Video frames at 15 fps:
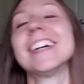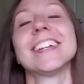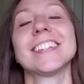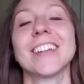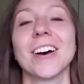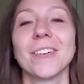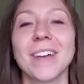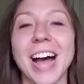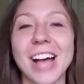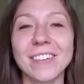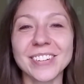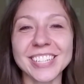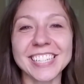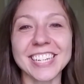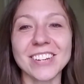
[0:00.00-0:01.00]
So I
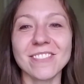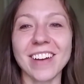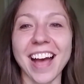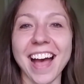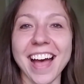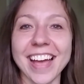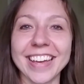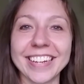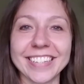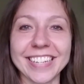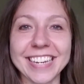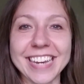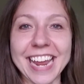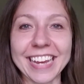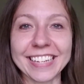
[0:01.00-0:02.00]
will see you guys
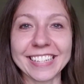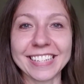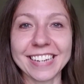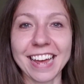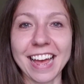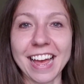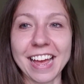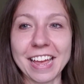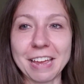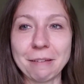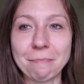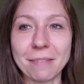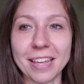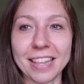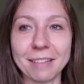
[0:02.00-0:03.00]
next
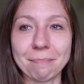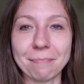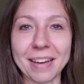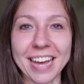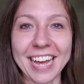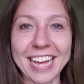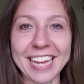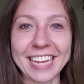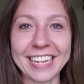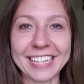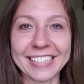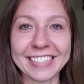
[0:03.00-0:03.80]
time. Bye.